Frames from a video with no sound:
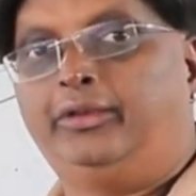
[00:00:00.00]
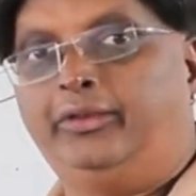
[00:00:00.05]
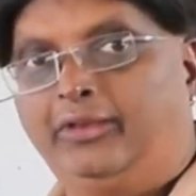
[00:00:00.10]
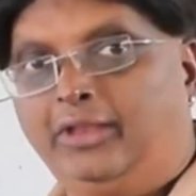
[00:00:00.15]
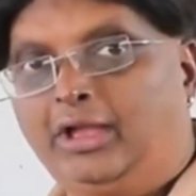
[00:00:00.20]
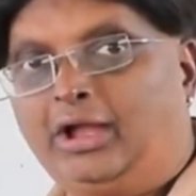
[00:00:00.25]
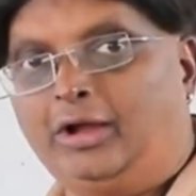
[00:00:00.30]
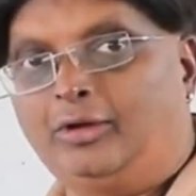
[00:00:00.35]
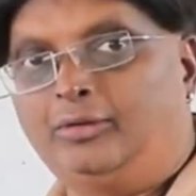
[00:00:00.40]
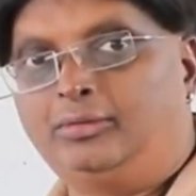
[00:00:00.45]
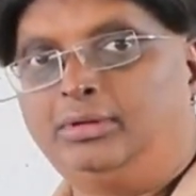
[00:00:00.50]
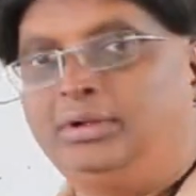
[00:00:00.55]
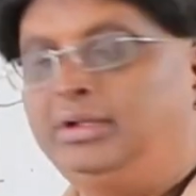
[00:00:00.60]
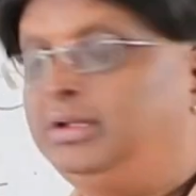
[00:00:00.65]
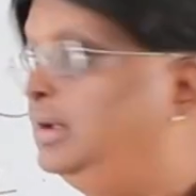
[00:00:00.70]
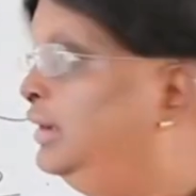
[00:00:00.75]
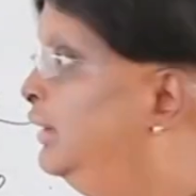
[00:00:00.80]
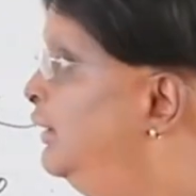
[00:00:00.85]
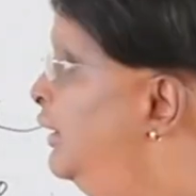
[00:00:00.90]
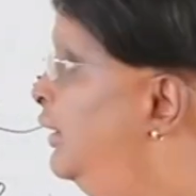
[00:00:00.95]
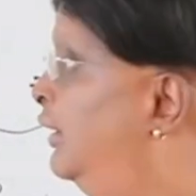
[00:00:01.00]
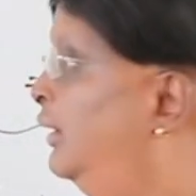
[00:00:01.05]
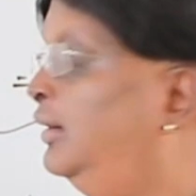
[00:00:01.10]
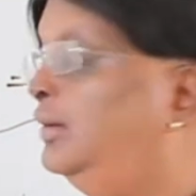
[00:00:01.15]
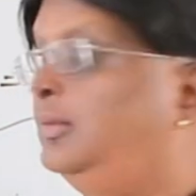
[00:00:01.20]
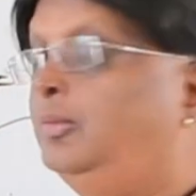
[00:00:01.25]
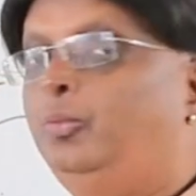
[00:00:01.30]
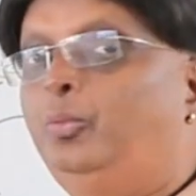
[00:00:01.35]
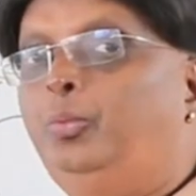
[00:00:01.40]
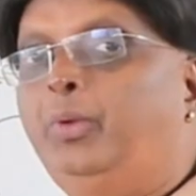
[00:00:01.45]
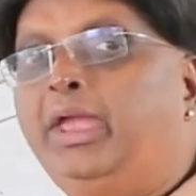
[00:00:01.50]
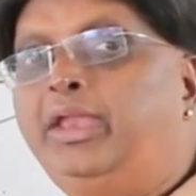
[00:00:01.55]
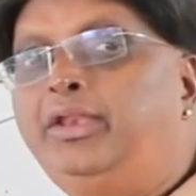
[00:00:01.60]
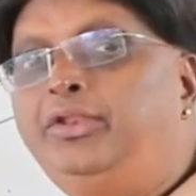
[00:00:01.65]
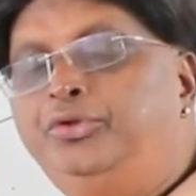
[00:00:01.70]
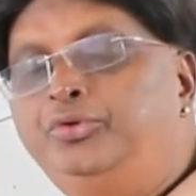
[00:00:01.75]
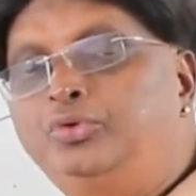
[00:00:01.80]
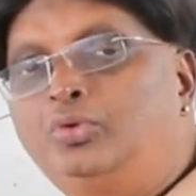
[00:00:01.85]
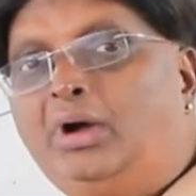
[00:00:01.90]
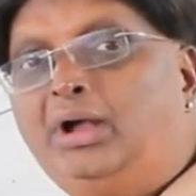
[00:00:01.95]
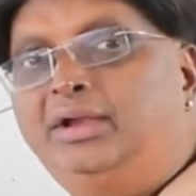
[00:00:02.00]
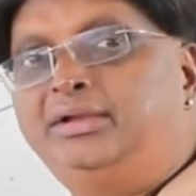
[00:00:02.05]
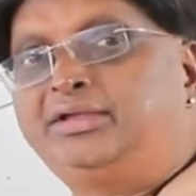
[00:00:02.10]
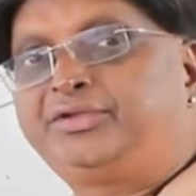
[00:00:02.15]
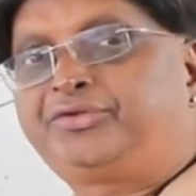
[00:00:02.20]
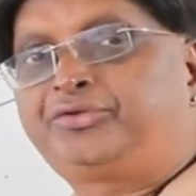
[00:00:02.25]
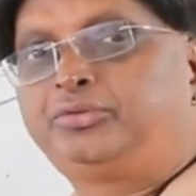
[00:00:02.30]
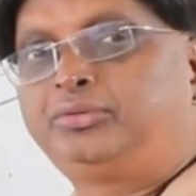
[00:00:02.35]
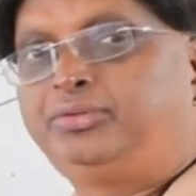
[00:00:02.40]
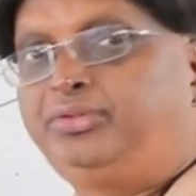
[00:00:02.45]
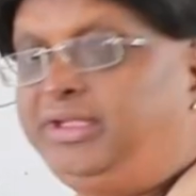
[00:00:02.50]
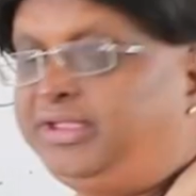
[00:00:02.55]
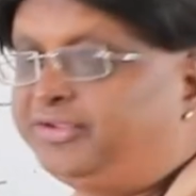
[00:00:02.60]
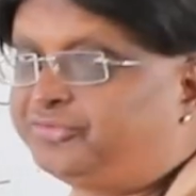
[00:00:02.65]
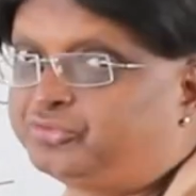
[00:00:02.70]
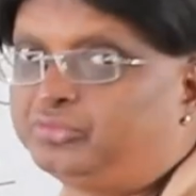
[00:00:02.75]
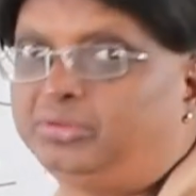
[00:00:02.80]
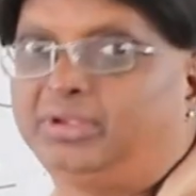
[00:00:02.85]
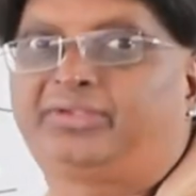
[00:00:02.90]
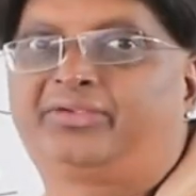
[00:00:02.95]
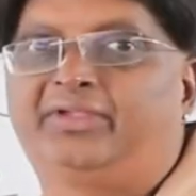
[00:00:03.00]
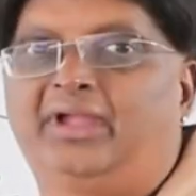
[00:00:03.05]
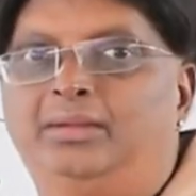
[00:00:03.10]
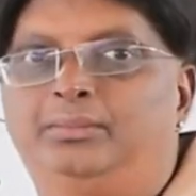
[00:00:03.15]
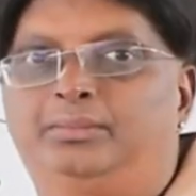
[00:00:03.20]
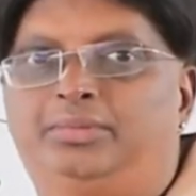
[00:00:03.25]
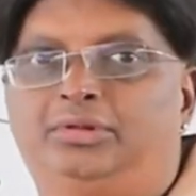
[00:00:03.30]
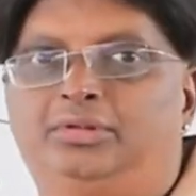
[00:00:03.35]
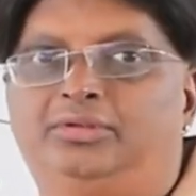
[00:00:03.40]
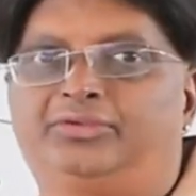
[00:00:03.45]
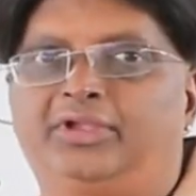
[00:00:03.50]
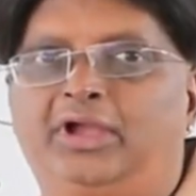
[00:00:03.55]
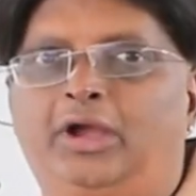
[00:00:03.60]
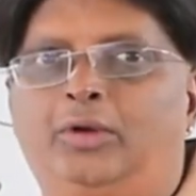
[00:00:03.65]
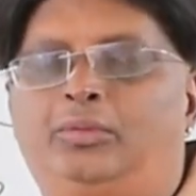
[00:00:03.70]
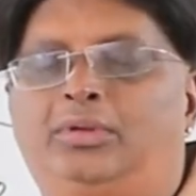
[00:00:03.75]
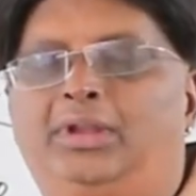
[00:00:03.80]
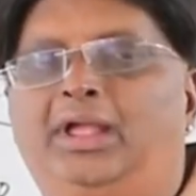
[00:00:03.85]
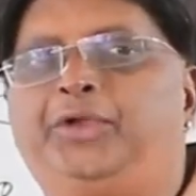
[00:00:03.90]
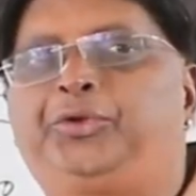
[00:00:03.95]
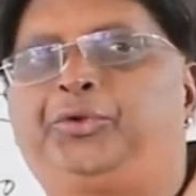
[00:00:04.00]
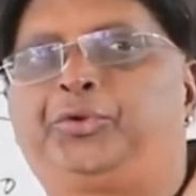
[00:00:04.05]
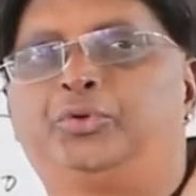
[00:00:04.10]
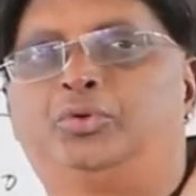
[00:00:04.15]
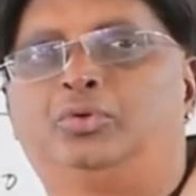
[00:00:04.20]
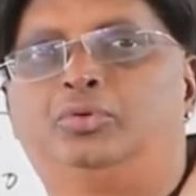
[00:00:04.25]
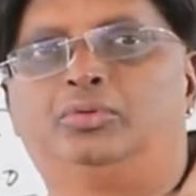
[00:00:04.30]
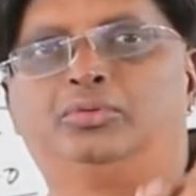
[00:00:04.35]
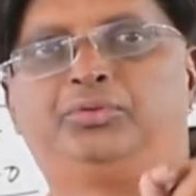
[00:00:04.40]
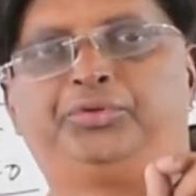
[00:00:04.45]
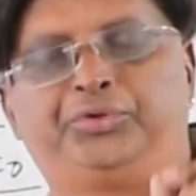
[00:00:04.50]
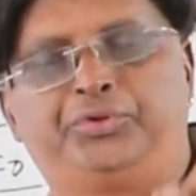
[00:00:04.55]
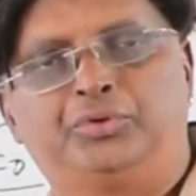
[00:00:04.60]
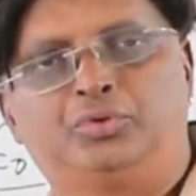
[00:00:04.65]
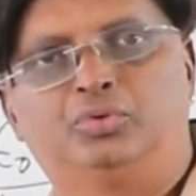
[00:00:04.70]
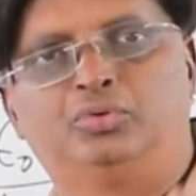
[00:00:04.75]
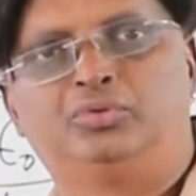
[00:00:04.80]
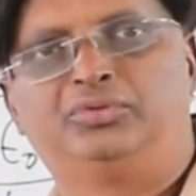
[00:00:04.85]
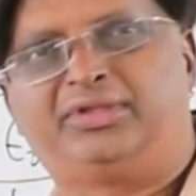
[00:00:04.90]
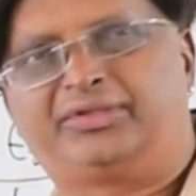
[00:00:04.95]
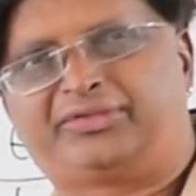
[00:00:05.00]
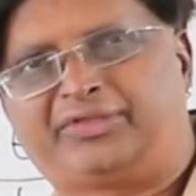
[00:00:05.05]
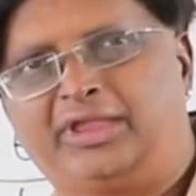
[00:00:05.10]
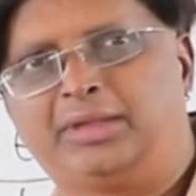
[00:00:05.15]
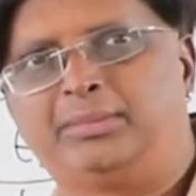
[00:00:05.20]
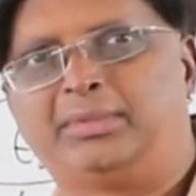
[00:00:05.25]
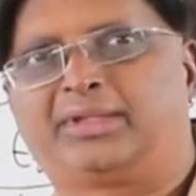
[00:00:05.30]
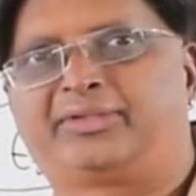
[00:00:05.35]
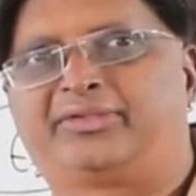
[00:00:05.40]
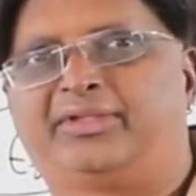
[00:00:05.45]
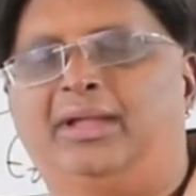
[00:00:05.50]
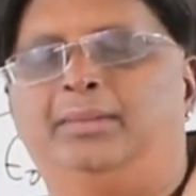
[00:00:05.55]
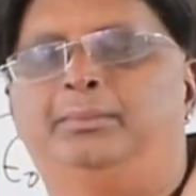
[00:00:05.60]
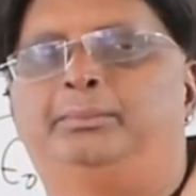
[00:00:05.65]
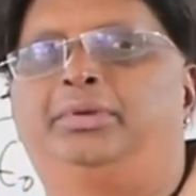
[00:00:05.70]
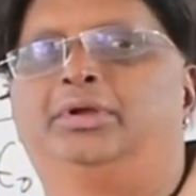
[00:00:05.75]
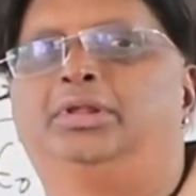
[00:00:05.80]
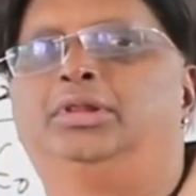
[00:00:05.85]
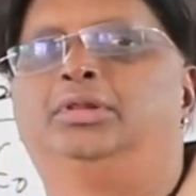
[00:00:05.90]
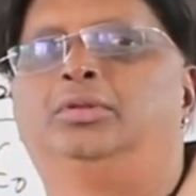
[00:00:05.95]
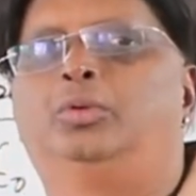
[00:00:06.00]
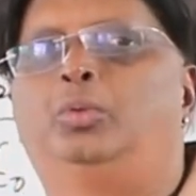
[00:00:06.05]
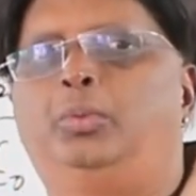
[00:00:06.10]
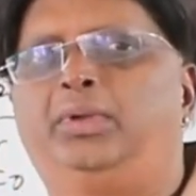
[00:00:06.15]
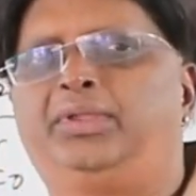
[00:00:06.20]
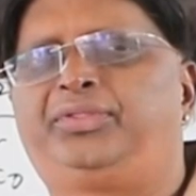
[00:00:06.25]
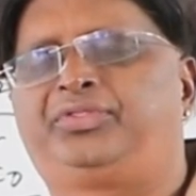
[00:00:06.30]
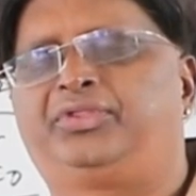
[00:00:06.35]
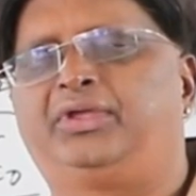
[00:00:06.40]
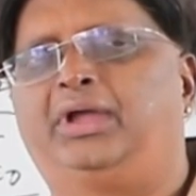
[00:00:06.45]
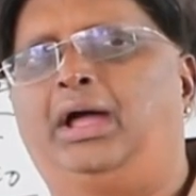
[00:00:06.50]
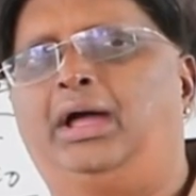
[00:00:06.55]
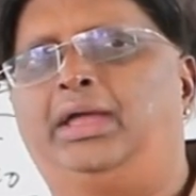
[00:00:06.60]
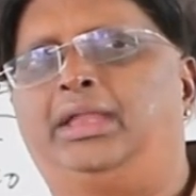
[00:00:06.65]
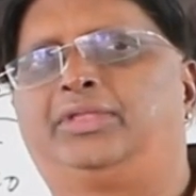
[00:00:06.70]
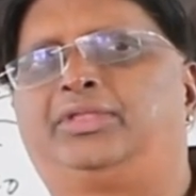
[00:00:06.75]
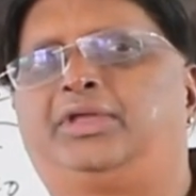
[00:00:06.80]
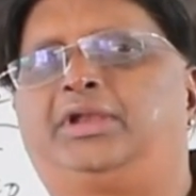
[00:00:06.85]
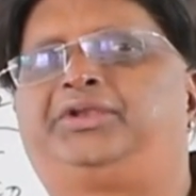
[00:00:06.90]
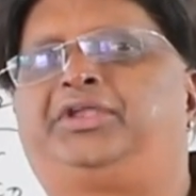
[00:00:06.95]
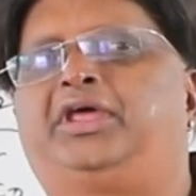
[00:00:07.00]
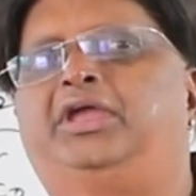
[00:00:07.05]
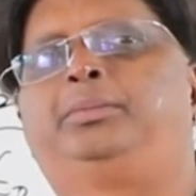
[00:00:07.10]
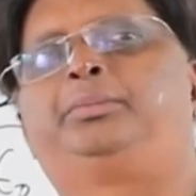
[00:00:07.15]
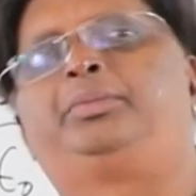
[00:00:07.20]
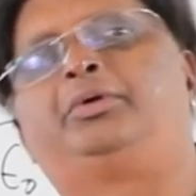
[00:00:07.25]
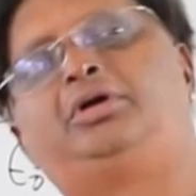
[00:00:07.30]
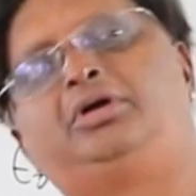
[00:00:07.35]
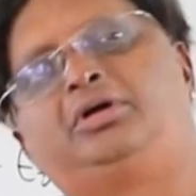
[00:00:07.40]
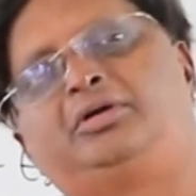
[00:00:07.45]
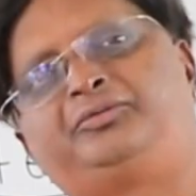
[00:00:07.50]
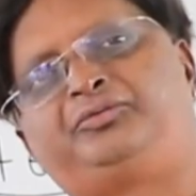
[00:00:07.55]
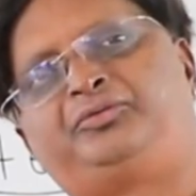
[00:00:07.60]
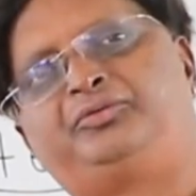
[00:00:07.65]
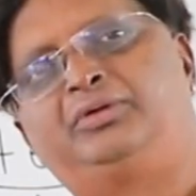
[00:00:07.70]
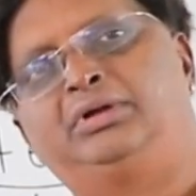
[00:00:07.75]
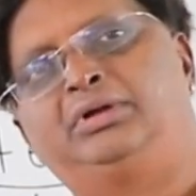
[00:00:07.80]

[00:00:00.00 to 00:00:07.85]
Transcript: Now, when you understood these two examples, I would like to do the same example with another type of